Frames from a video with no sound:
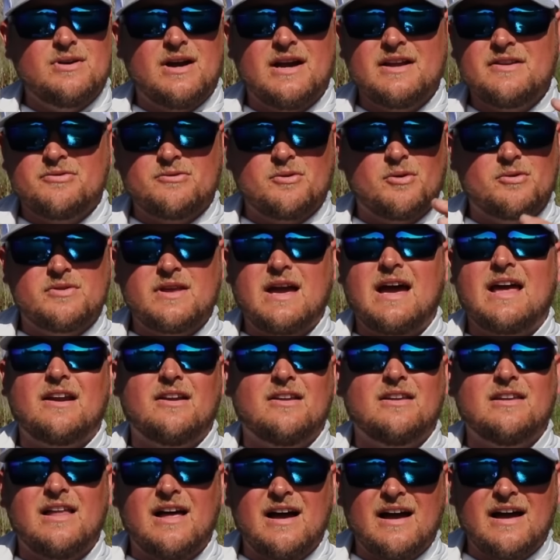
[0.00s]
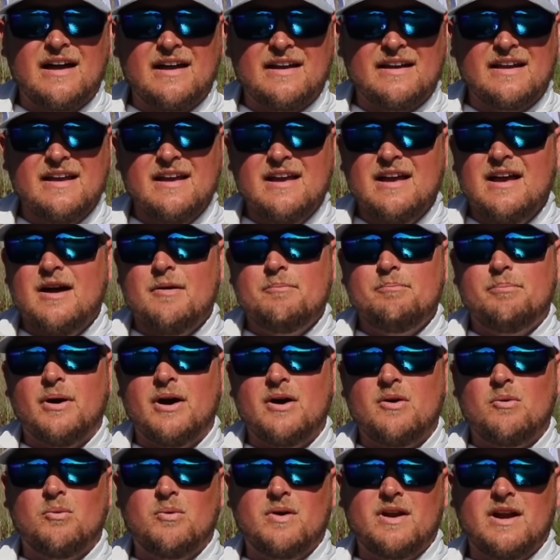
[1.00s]
I throw that a lot,
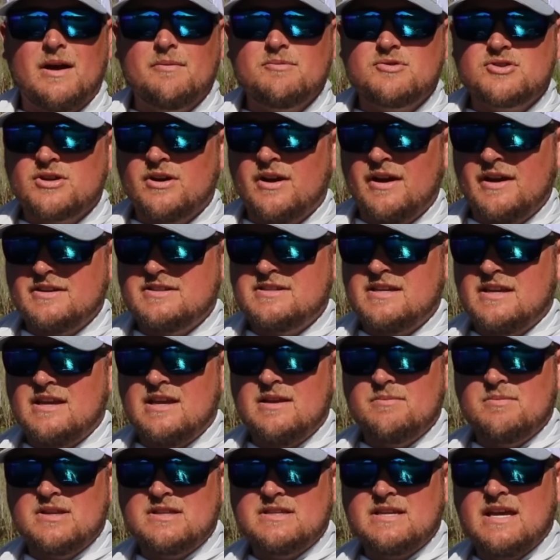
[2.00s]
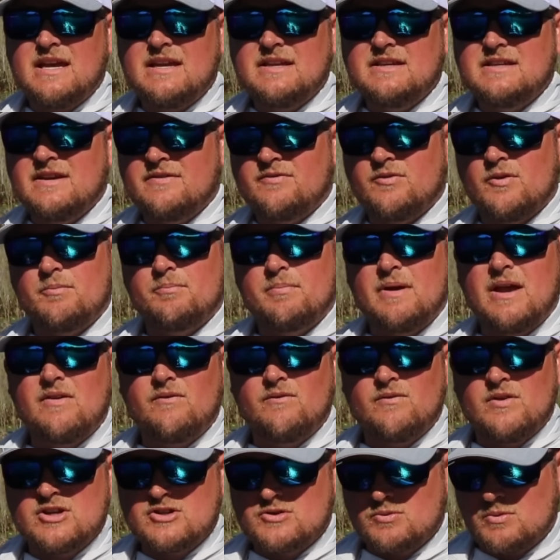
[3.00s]
but when I'm trying to imitate different bait
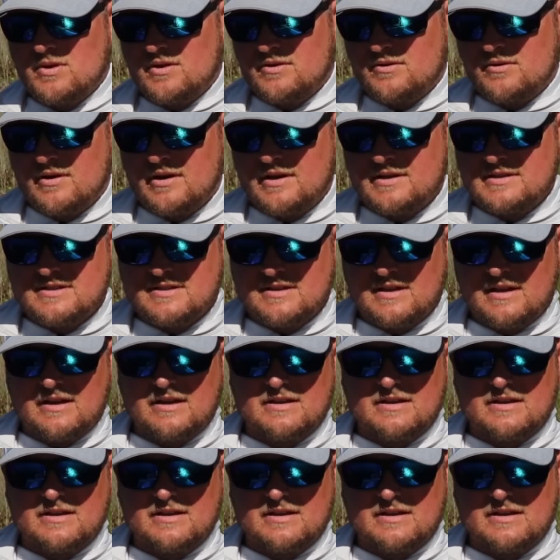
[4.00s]
fish, whether it's